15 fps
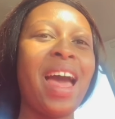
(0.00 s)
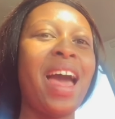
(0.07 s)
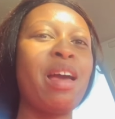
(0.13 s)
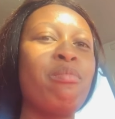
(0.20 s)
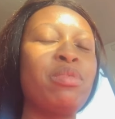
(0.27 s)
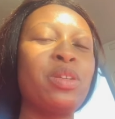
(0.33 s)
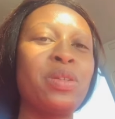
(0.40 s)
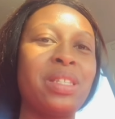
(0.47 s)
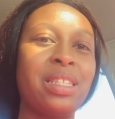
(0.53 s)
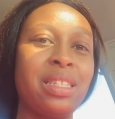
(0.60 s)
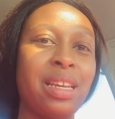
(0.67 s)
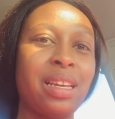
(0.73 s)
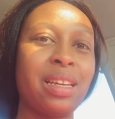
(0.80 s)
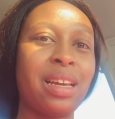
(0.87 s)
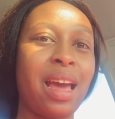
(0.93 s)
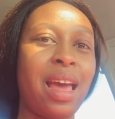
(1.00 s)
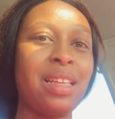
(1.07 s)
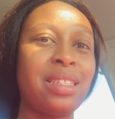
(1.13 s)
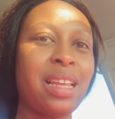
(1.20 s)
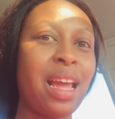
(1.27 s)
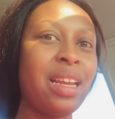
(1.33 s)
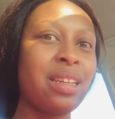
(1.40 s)
I'm so sick,
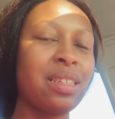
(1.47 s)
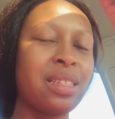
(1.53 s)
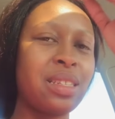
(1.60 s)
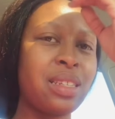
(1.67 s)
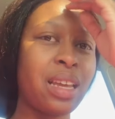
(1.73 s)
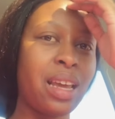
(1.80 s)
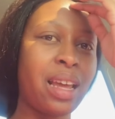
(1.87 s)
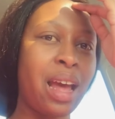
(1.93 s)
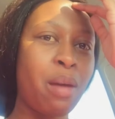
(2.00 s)
guys. I look sick.